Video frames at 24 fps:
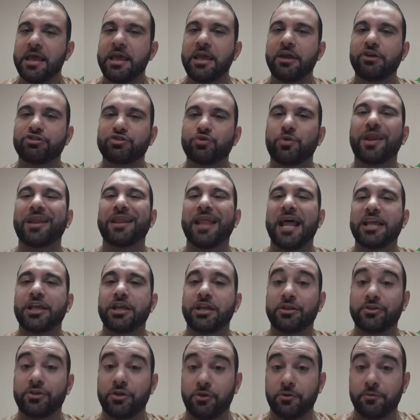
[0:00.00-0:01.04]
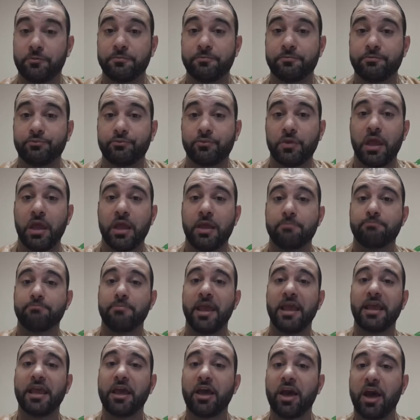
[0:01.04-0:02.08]
here's what I'd like you to do
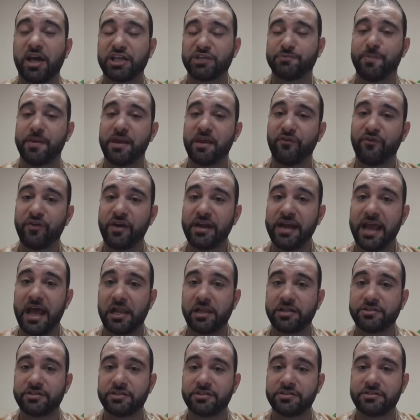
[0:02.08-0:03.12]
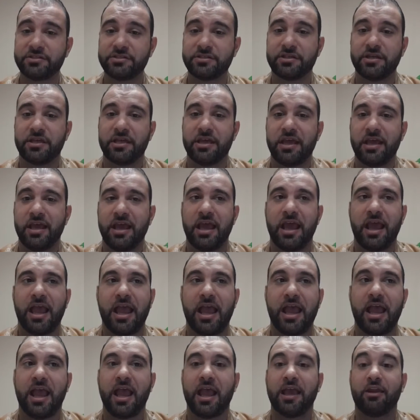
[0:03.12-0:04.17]
make a cost benefit analysis
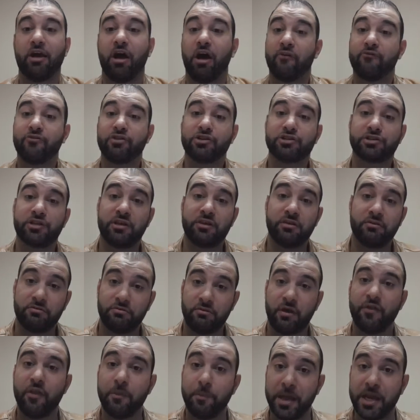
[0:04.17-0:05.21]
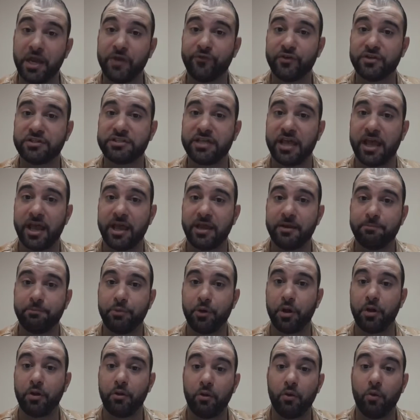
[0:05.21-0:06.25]
and obviously, on the benefit side,
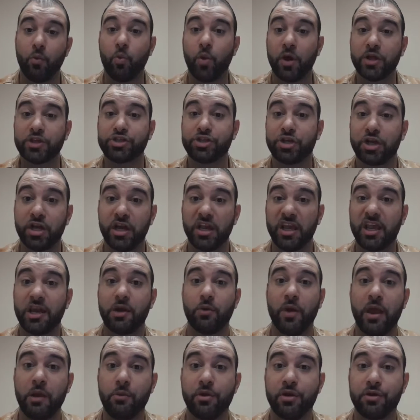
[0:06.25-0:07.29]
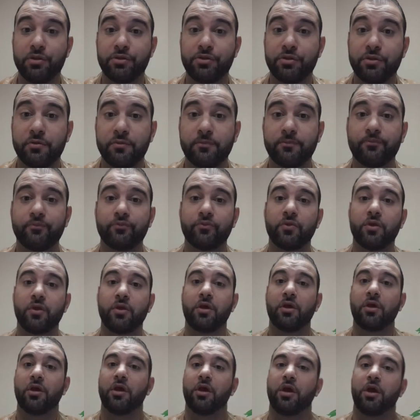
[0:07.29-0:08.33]
put what you're going to get away with.
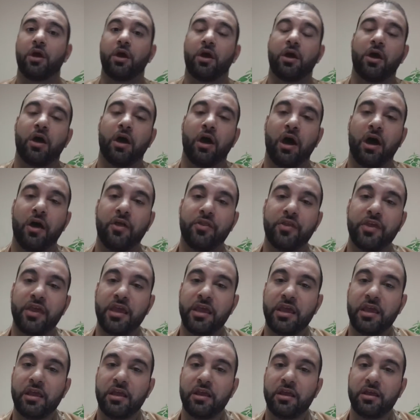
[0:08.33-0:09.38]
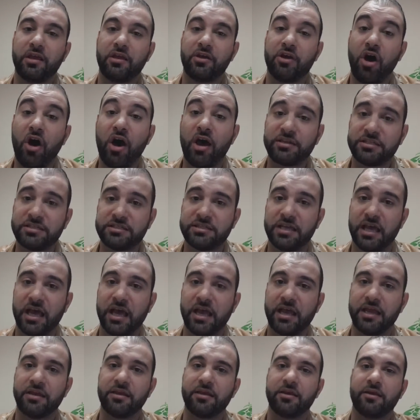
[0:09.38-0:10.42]
On the cost
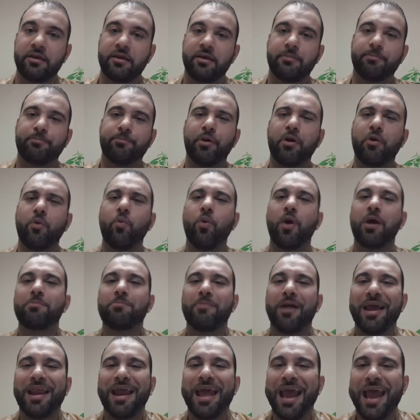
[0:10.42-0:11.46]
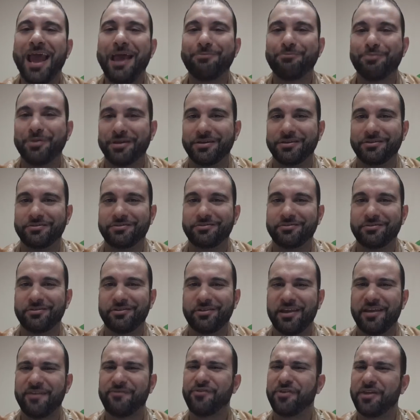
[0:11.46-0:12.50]
side, put what might happen
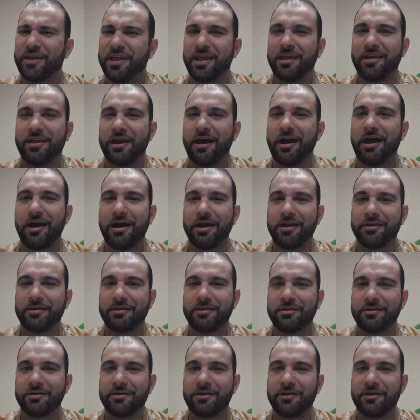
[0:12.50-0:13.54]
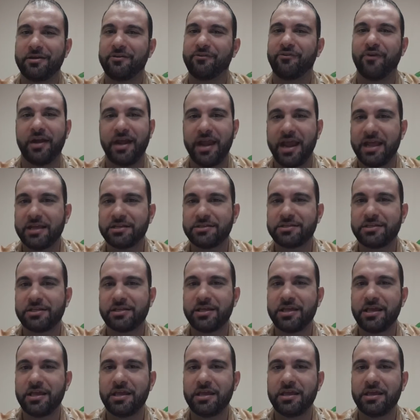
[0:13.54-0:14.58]
if you get caught
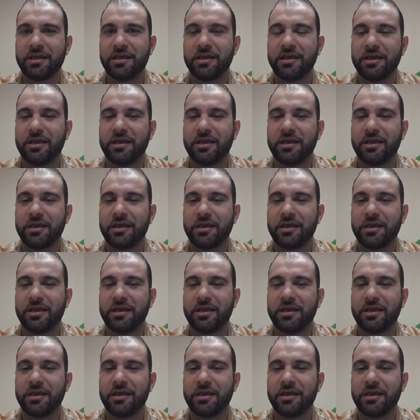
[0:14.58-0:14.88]
financially,